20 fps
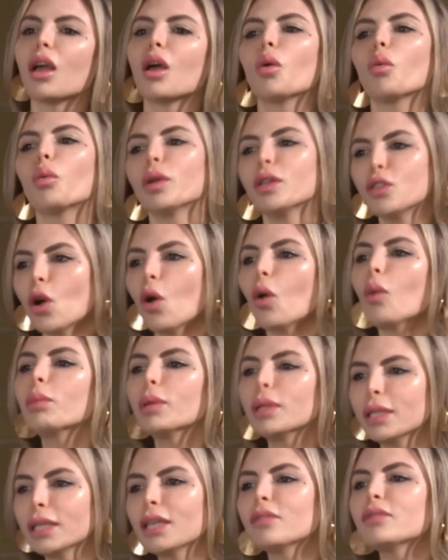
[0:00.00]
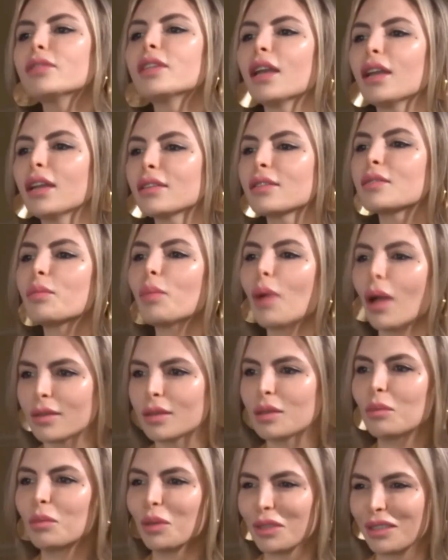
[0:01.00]
we don't believe that it's
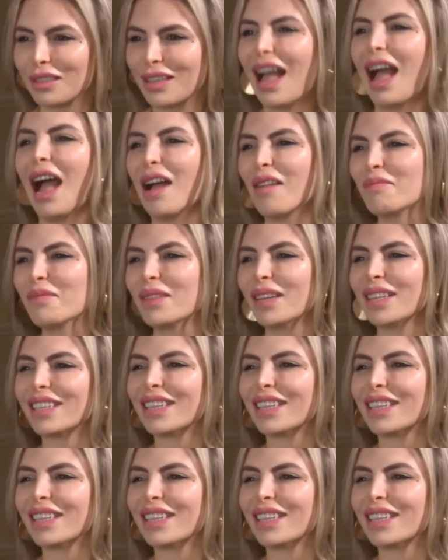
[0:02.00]
possible to happen.